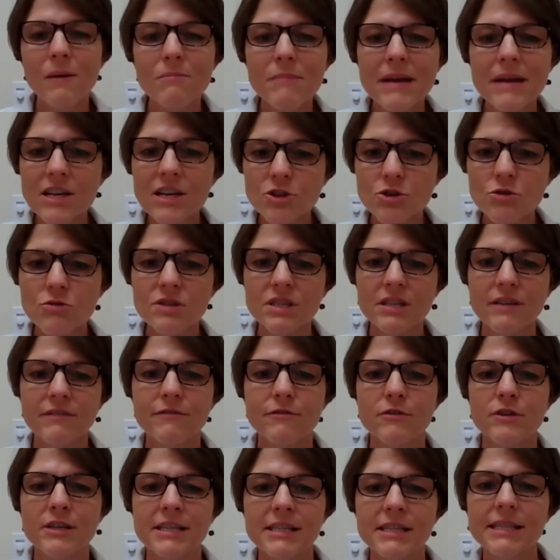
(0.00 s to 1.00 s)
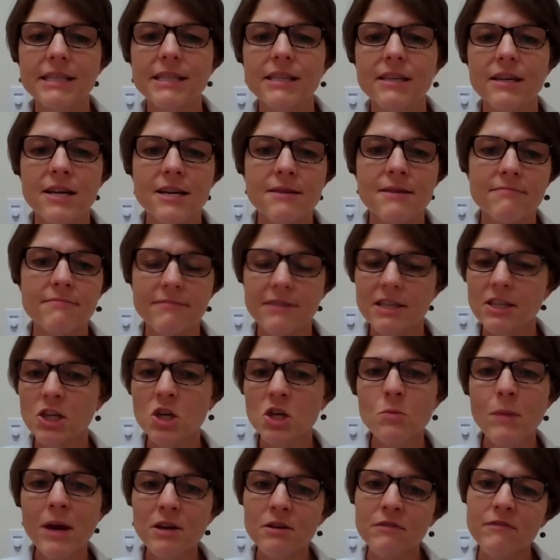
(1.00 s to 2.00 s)
major difference, the 2
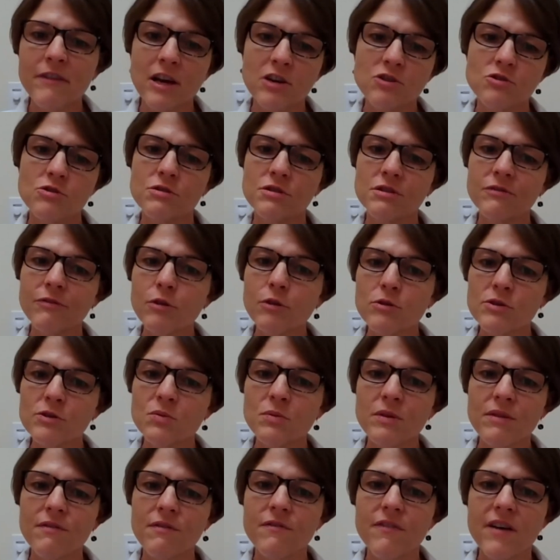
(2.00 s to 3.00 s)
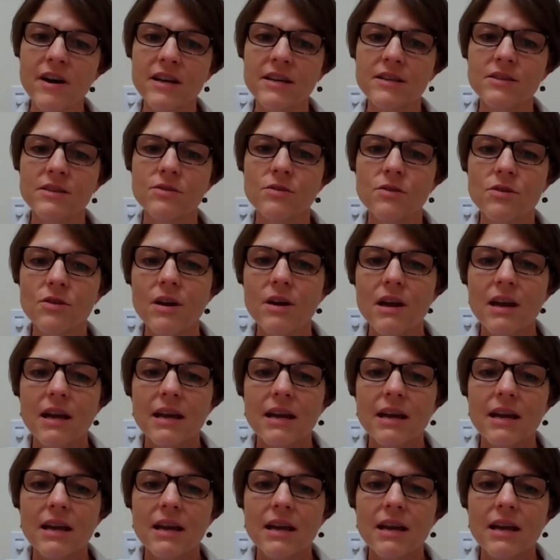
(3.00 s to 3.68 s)
manufacturers, first with Pfizer,